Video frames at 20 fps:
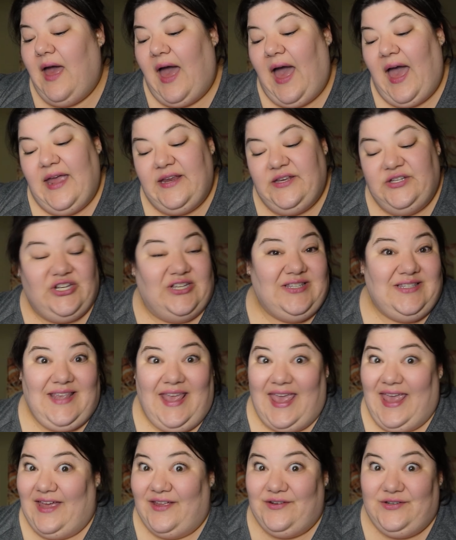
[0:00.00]
I just
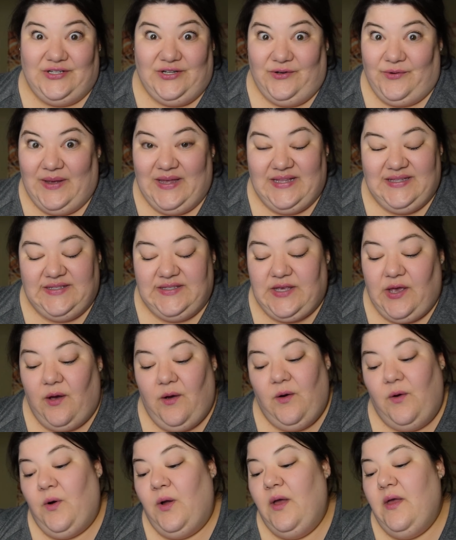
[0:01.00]
can't do it.
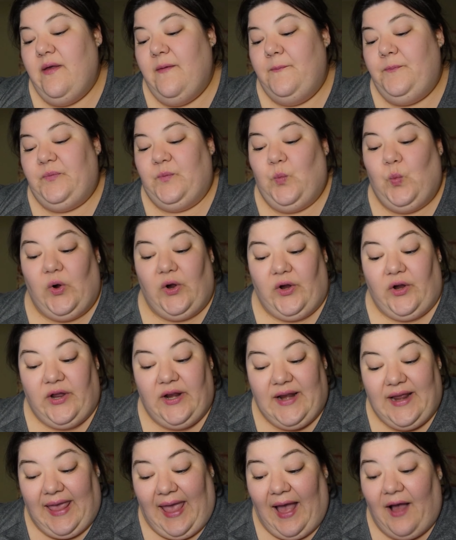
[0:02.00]
So we're
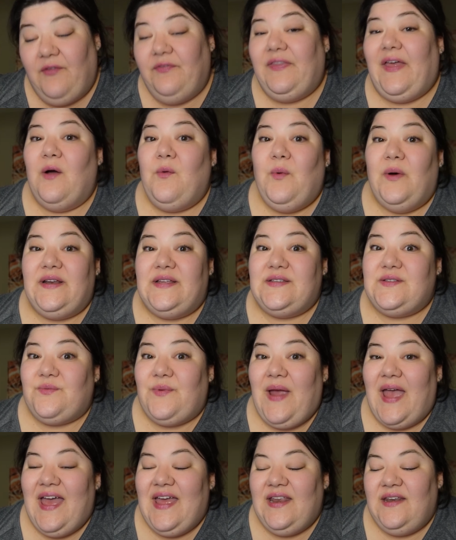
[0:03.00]
going to count that one as
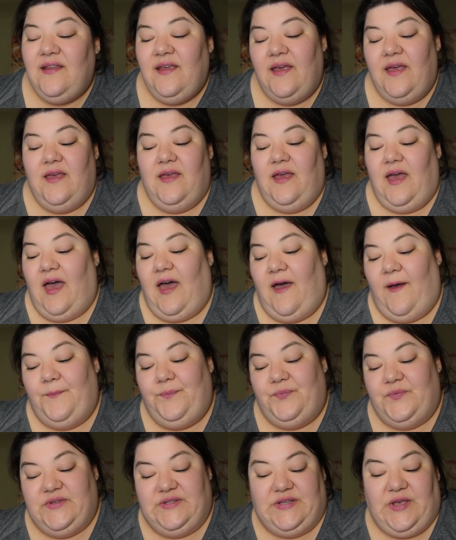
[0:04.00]
read.
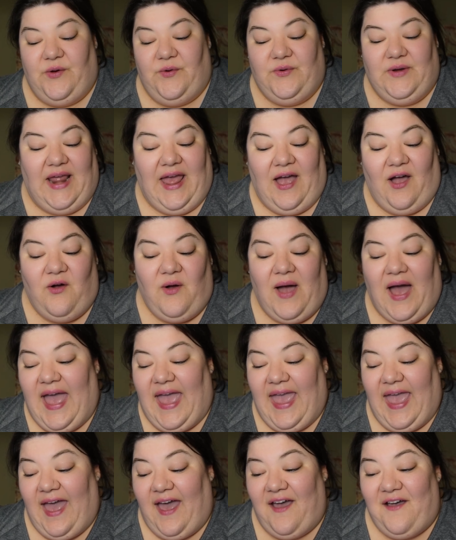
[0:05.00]
So now I
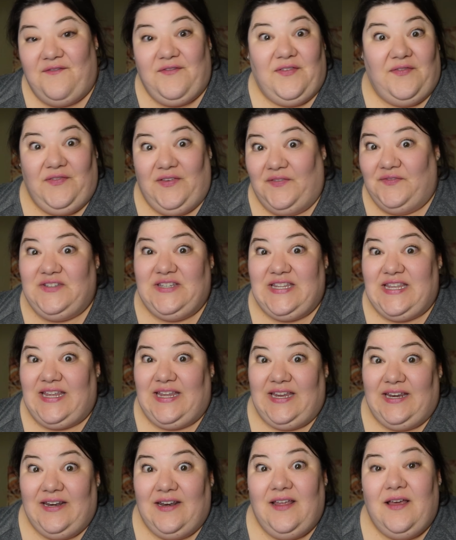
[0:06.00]
have
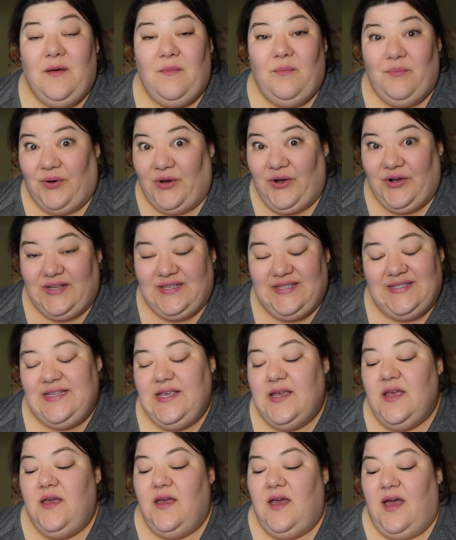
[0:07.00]
15 books
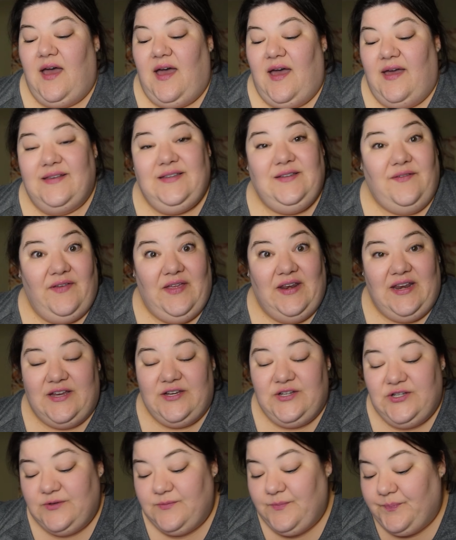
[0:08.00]
to
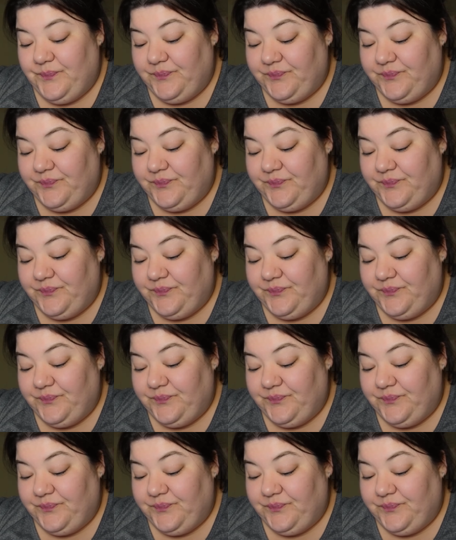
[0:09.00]
finish.